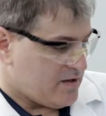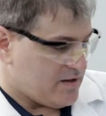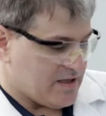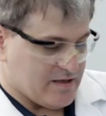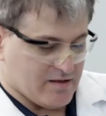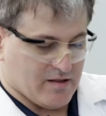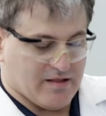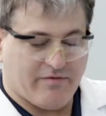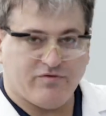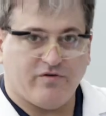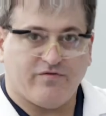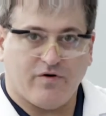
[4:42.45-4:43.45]
the
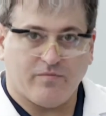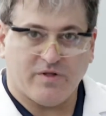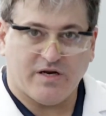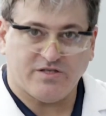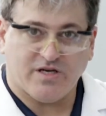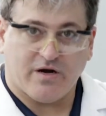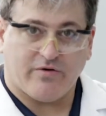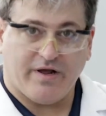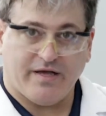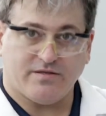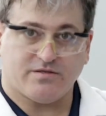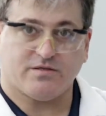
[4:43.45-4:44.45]
level of foam that it
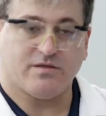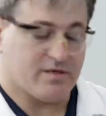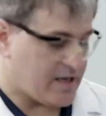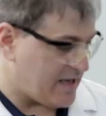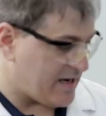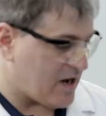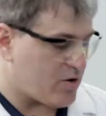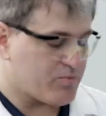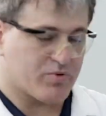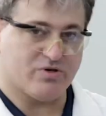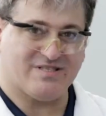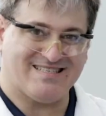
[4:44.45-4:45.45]
generates and how
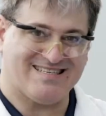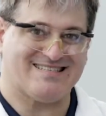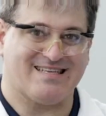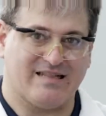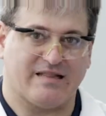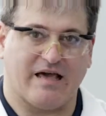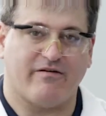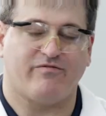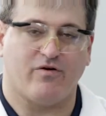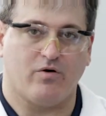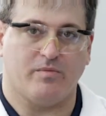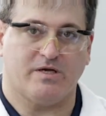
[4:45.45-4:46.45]
persistent that
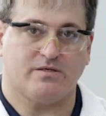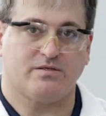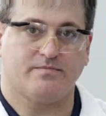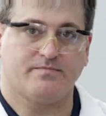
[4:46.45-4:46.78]
foam is.